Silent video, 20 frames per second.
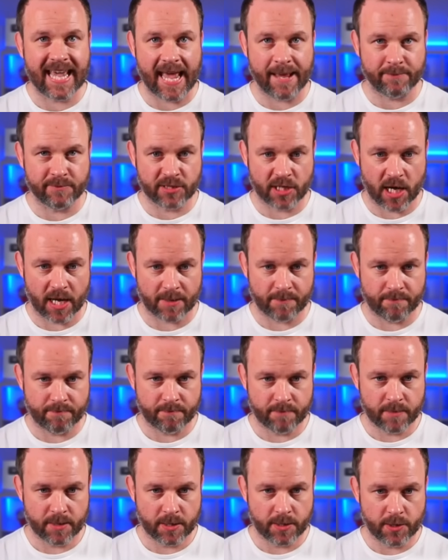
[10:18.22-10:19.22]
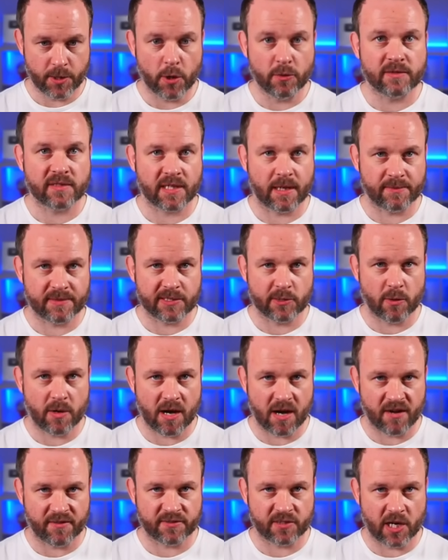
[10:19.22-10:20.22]
Game time. No subs till
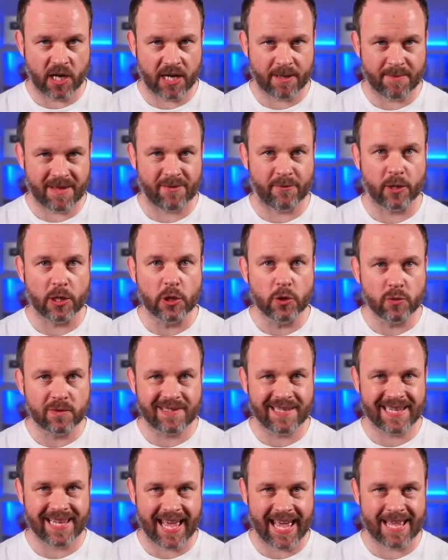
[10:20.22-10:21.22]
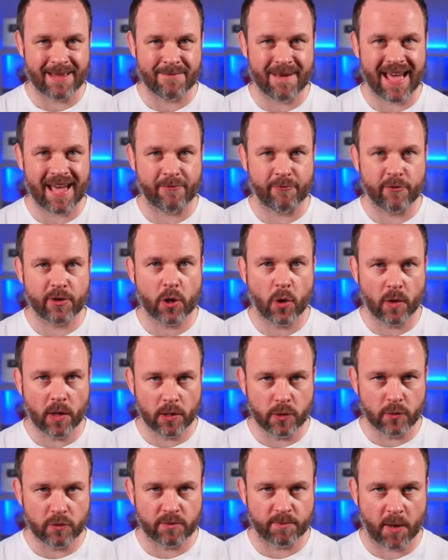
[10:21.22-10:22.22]
halftime. If I lose the game, every goal
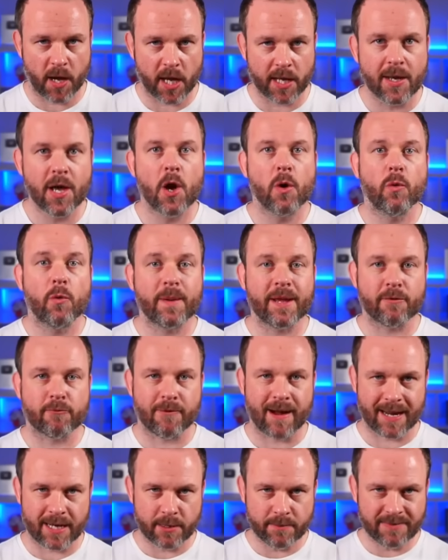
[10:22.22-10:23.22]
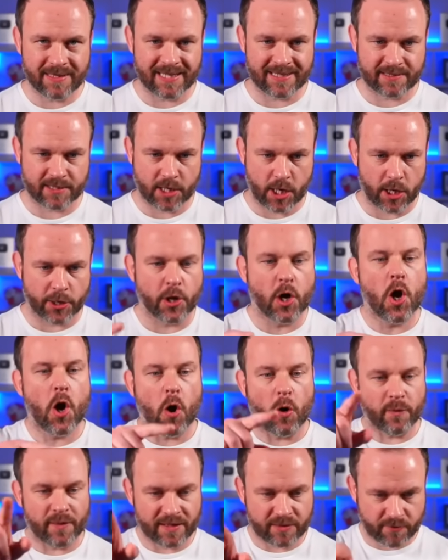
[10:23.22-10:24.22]
I lose by will be a random discard
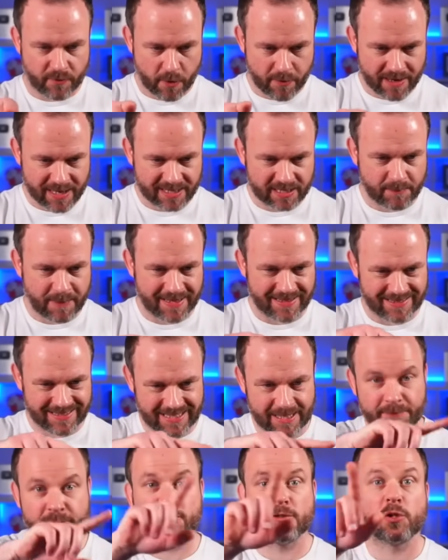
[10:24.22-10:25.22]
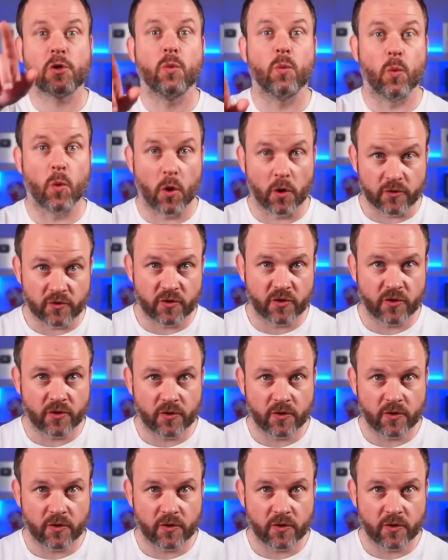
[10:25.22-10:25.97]
on this very expensive squad.